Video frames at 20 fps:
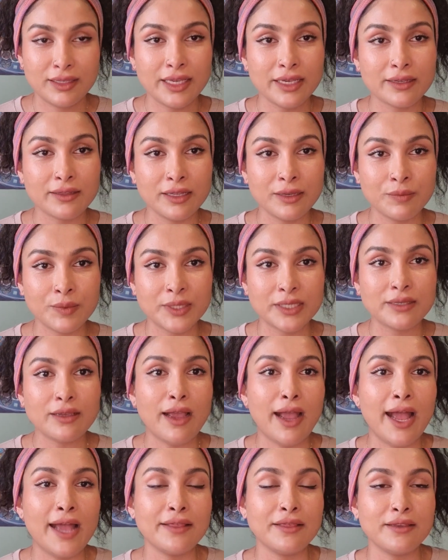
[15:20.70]
eclipse
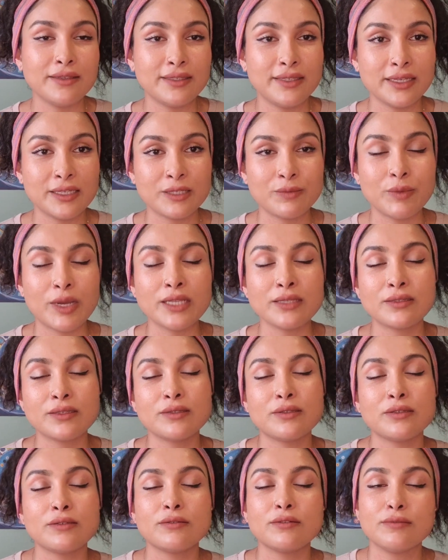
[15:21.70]
and the 6
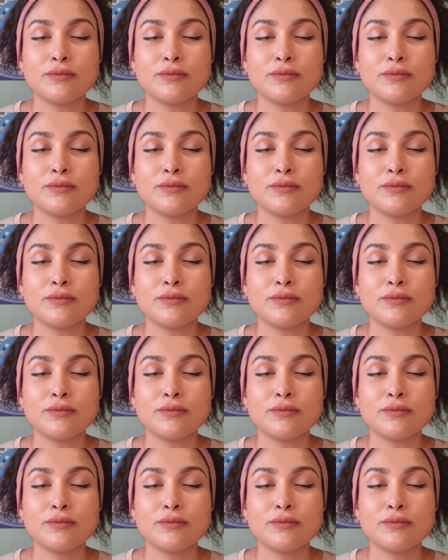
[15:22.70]
months